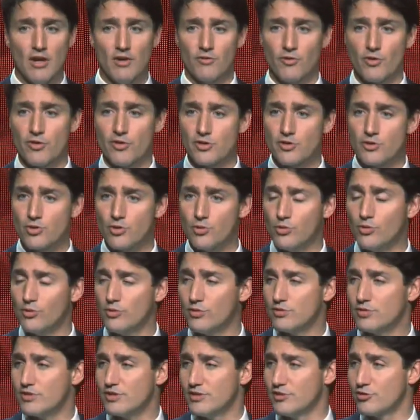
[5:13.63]
for the
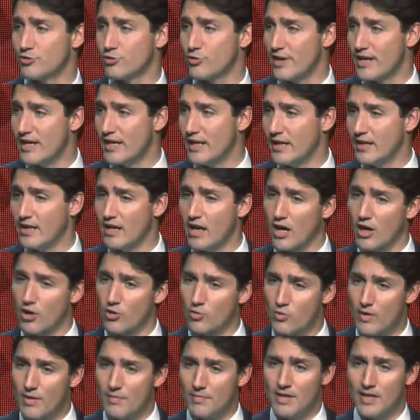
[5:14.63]
tools and training our
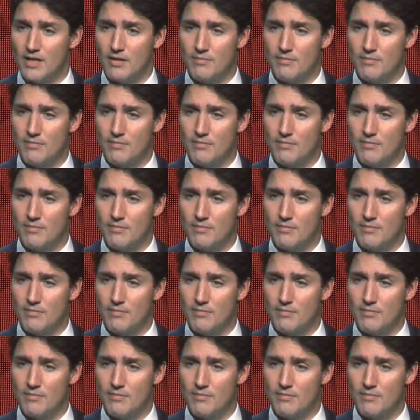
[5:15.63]
women